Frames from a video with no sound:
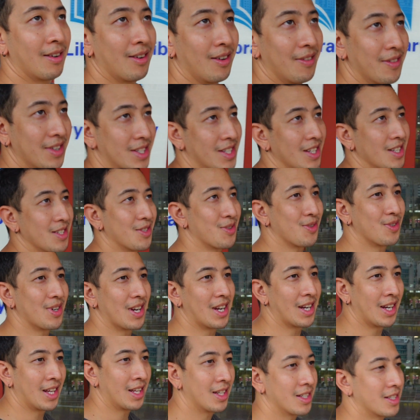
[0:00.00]
Obviously it's
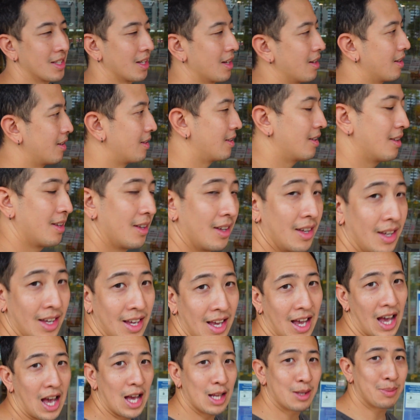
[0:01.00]
raining, so
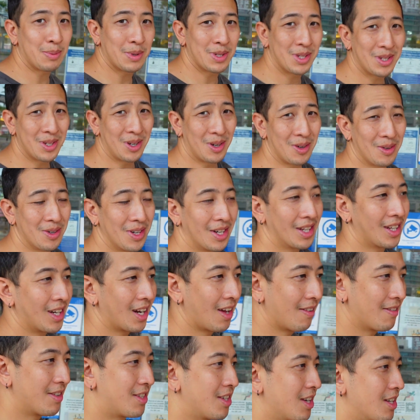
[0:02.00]
Aspen's not really going to
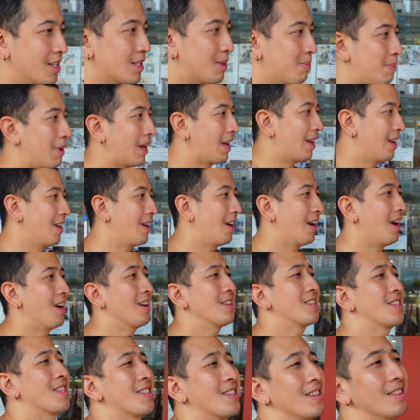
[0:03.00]
have a chance to play in it. I
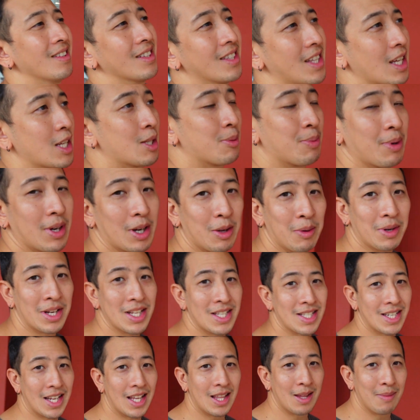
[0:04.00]
still desperately want to
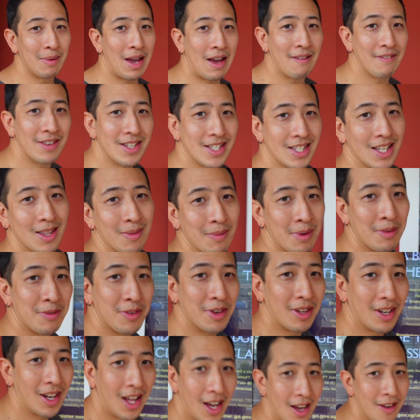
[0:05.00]
see them, haven't seen them in real
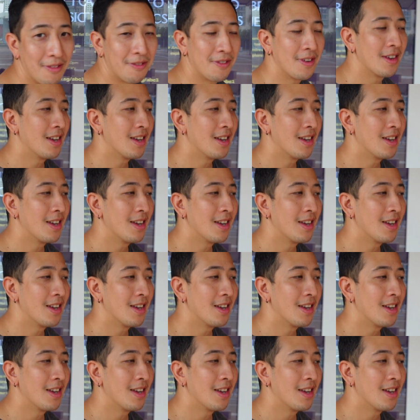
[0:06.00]
life.